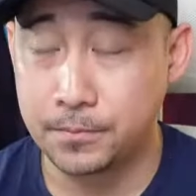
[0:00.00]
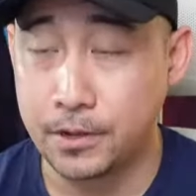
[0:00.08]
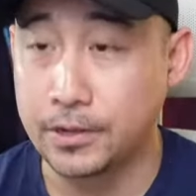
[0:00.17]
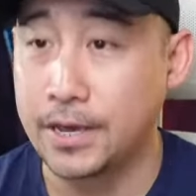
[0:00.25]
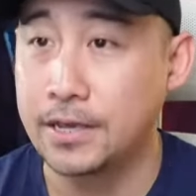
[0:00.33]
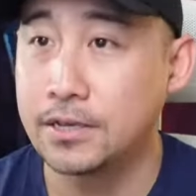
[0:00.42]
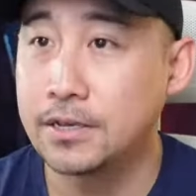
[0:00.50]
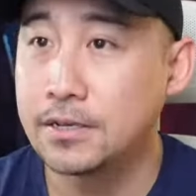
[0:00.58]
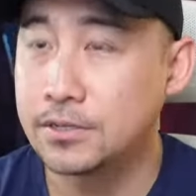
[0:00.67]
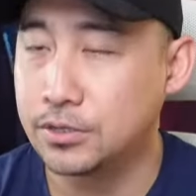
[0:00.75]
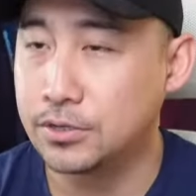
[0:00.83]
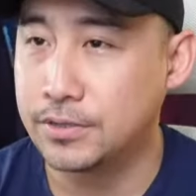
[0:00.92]
Okay,
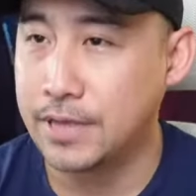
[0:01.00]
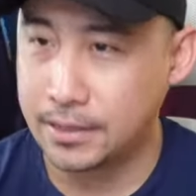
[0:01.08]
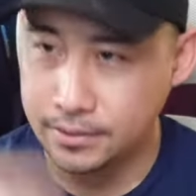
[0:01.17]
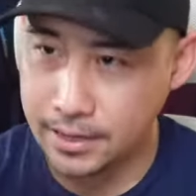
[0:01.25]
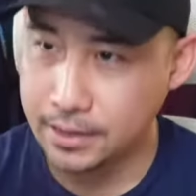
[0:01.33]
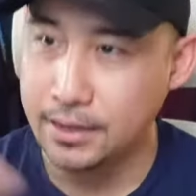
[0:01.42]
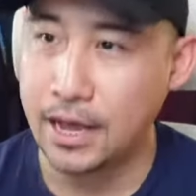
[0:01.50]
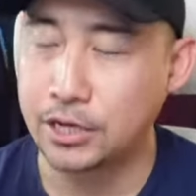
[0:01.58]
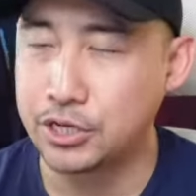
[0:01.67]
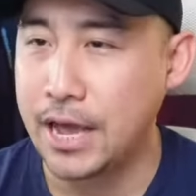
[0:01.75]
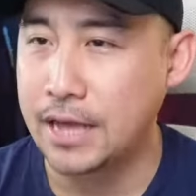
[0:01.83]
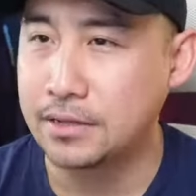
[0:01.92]
so that
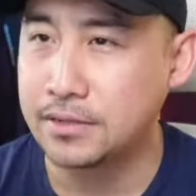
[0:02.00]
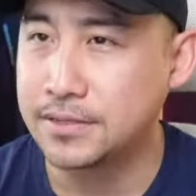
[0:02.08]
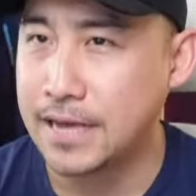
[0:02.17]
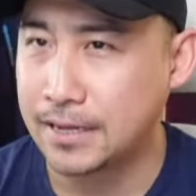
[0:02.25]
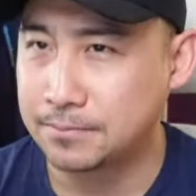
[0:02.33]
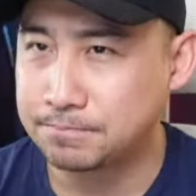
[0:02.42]
actually handles that.